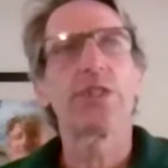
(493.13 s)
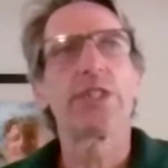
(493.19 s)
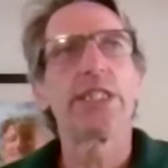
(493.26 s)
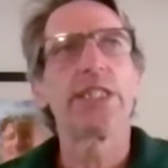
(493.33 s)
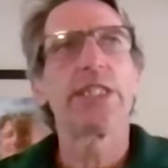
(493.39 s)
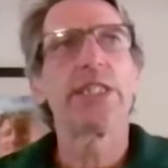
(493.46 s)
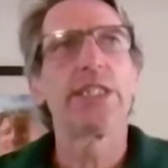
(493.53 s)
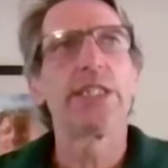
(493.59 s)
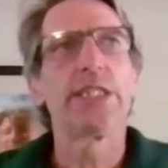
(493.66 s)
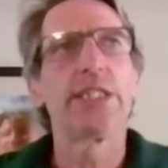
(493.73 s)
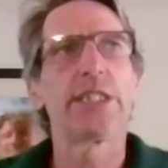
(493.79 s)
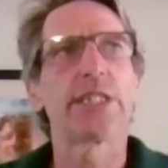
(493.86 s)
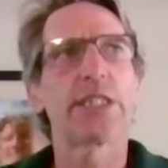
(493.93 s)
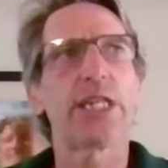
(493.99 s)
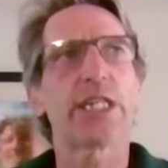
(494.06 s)
the
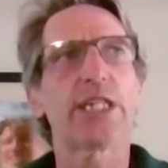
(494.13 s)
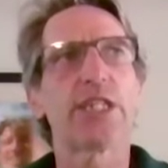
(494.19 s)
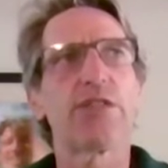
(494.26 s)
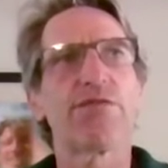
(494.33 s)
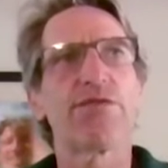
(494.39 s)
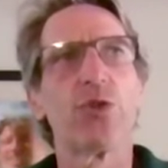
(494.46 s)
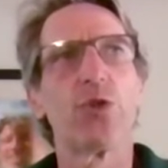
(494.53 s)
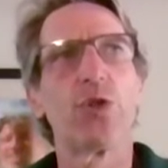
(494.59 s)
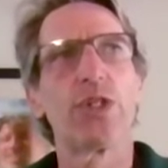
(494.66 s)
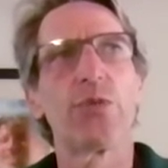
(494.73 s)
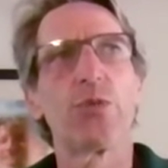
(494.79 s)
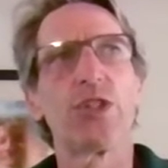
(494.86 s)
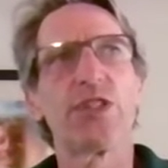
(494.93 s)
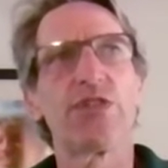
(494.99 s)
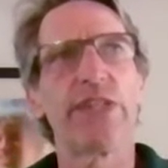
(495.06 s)
second floor
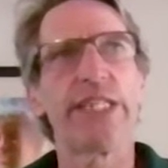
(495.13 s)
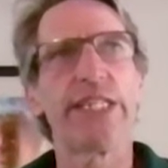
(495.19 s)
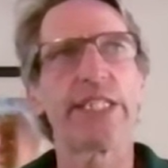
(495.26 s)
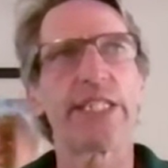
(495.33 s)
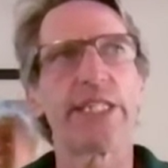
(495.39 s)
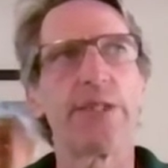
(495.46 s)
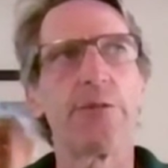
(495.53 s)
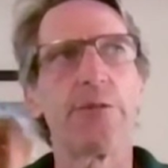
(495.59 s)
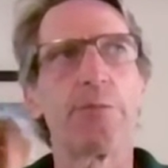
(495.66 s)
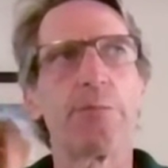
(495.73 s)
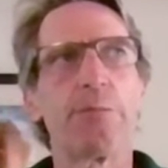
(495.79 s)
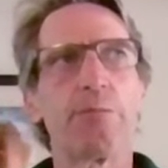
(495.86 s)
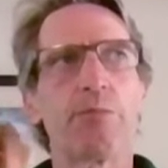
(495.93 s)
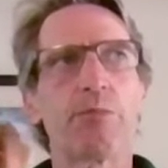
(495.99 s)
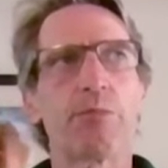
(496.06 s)
was vacant.
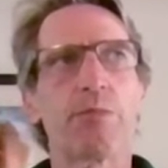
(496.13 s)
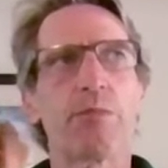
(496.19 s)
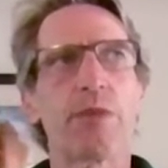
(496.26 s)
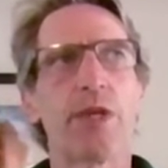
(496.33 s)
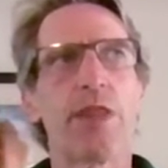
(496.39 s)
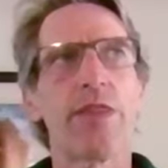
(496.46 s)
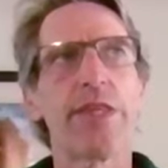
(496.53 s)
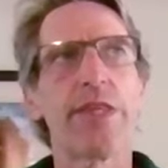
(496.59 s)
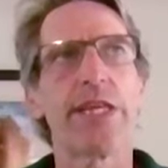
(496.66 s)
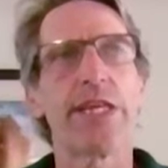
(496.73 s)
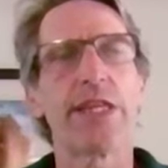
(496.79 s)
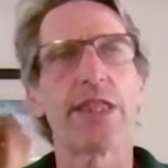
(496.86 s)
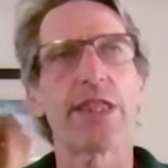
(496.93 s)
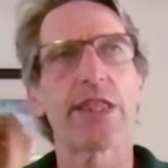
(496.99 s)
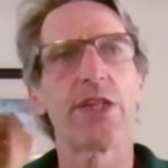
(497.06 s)

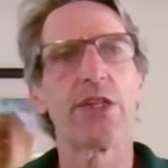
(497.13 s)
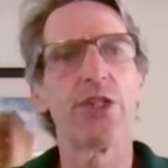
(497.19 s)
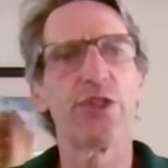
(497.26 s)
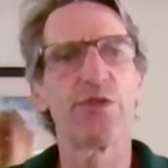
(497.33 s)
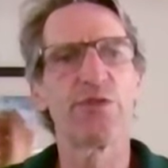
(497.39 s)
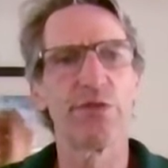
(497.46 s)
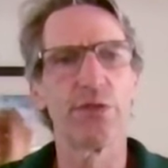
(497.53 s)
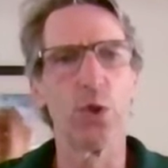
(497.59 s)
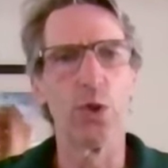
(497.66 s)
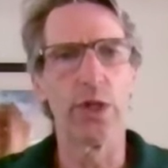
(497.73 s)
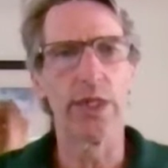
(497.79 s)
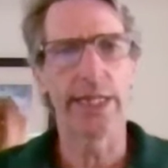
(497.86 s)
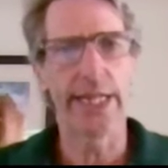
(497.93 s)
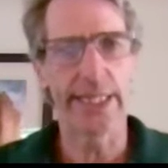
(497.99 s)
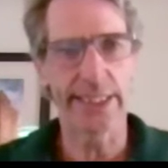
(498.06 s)
The third
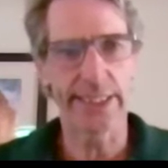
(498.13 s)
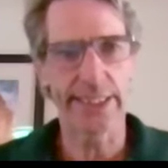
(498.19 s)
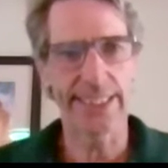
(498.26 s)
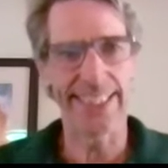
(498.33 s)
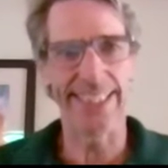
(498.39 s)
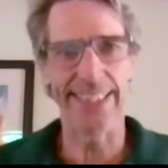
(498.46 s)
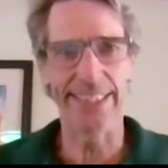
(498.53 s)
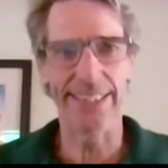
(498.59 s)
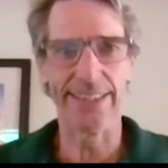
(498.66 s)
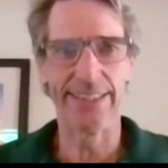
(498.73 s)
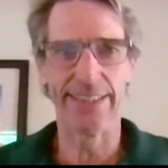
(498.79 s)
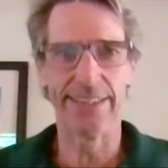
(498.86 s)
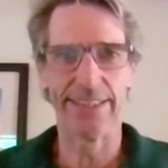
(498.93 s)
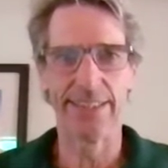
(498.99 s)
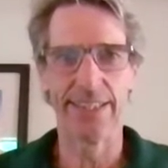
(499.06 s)
floor had a tenant,
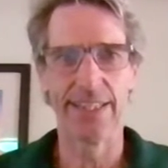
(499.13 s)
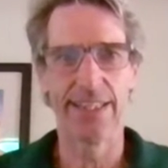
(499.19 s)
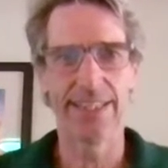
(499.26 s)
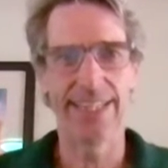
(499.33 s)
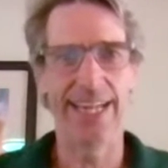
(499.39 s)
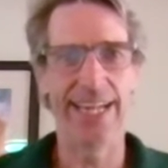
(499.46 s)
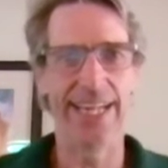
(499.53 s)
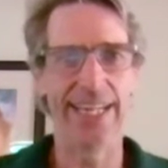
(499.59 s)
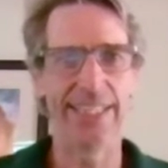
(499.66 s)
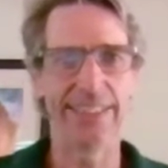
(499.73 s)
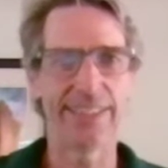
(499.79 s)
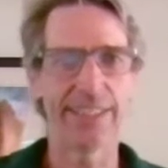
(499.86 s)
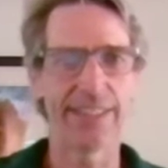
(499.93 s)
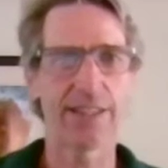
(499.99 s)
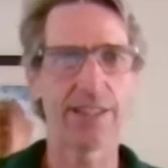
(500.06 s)

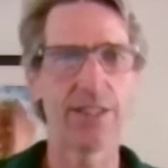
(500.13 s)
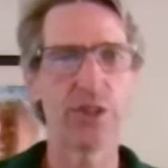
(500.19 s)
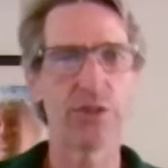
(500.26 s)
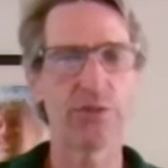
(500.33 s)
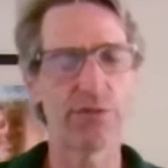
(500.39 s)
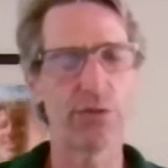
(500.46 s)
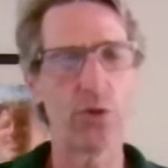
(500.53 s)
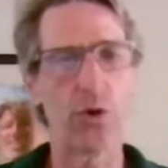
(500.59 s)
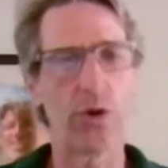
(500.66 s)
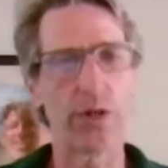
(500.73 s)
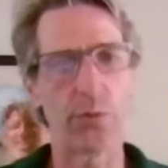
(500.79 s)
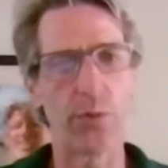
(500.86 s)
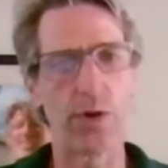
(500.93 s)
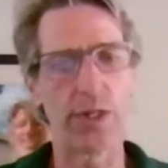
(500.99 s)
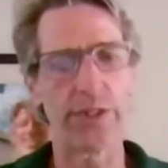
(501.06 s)
and the third
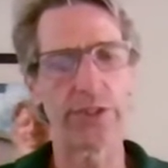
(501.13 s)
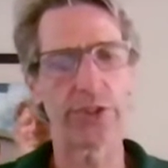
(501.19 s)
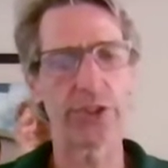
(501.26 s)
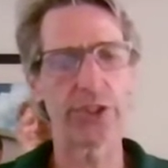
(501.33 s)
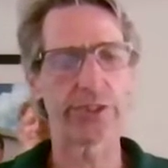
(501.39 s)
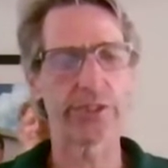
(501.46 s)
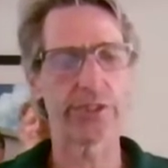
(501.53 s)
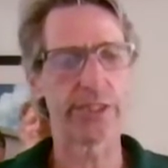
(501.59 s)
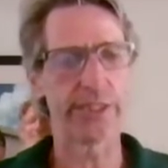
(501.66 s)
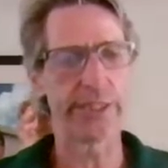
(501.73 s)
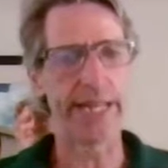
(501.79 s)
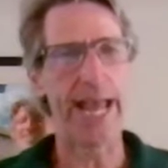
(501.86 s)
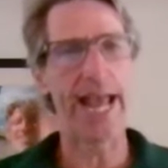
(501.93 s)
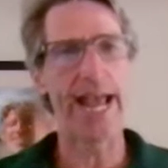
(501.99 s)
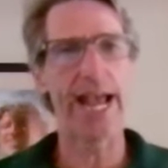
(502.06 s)
floor was just
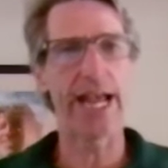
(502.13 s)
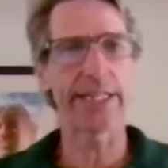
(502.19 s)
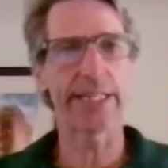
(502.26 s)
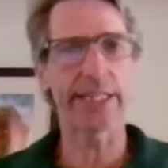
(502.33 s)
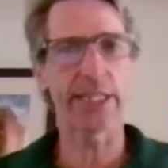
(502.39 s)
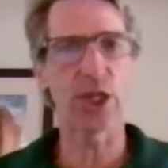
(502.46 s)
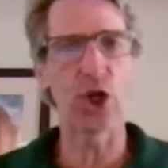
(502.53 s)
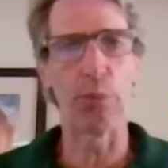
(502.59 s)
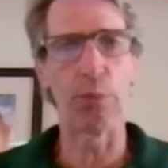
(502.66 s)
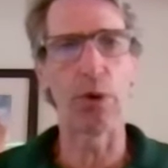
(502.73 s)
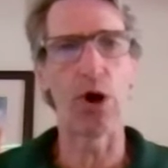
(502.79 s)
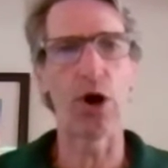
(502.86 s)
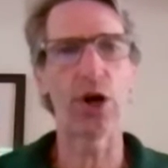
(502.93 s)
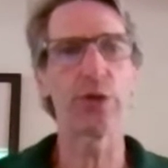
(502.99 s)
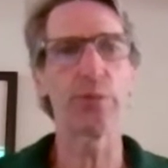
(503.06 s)
an attic
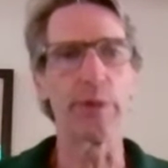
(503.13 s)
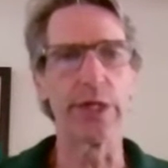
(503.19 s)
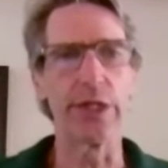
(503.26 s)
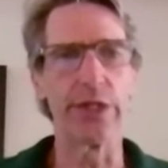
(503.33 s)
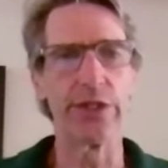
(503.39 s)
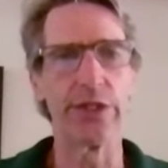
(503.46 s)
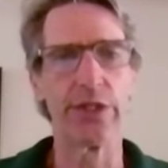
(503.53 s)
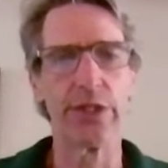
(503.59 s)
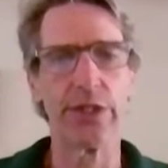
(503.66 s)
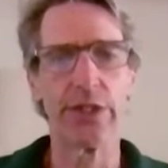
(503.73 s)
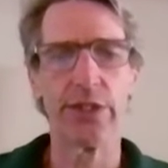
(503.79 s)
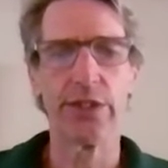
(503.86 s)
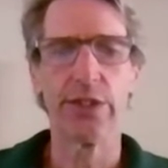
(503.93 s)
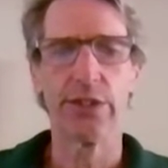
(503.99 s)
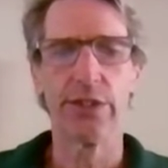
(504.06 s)
apartment
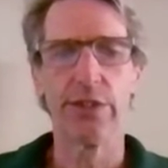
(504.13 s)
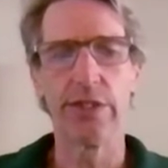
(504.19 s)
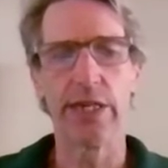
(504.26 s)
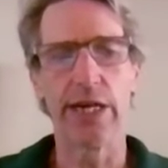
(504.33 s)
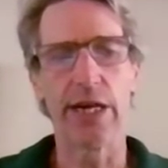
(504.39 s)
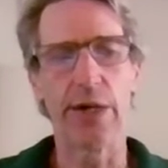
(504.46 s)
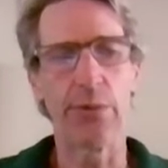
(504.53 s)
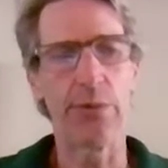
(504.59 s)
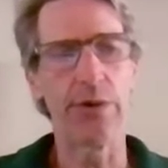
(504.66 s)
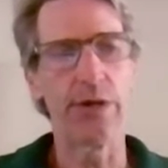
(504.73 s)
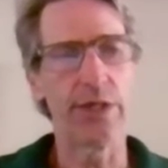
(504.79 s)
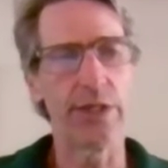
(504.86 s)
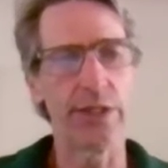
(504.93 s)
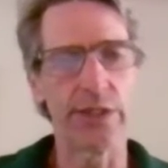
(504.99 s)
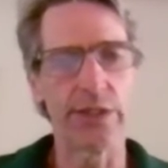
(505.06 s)
that
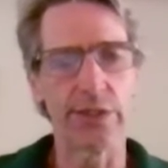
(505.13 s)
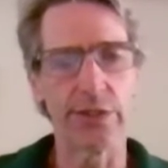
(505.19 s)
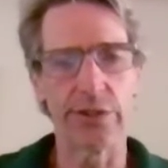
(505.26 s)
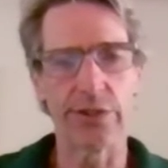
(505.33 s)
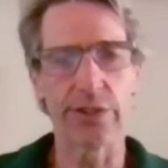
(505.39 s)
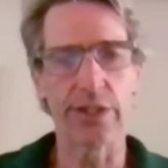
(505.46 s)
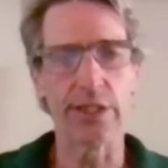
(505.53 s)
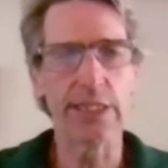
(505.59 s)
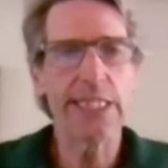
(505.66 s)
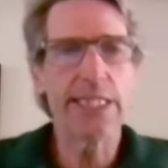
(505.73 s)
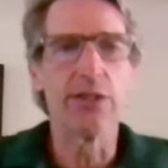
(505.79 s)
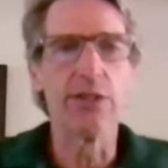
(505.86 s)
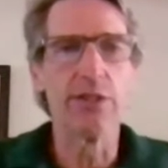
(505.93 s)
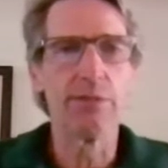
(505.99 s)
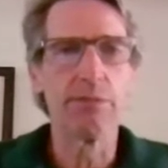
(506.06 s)
was
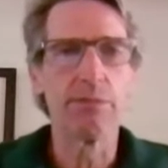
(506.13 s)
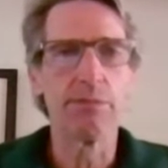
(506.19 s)
illegal.